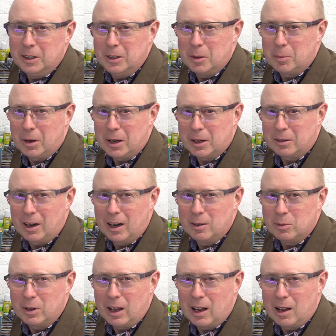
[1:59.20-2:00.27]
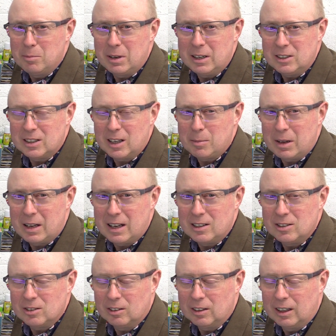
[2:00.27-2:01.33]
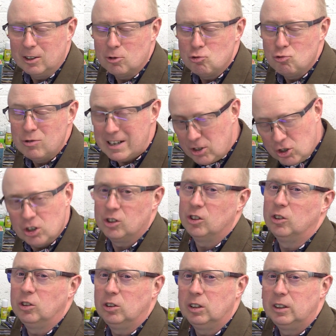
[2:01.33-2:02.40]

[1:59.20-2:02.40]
in the background. I've managed to get my hands on an original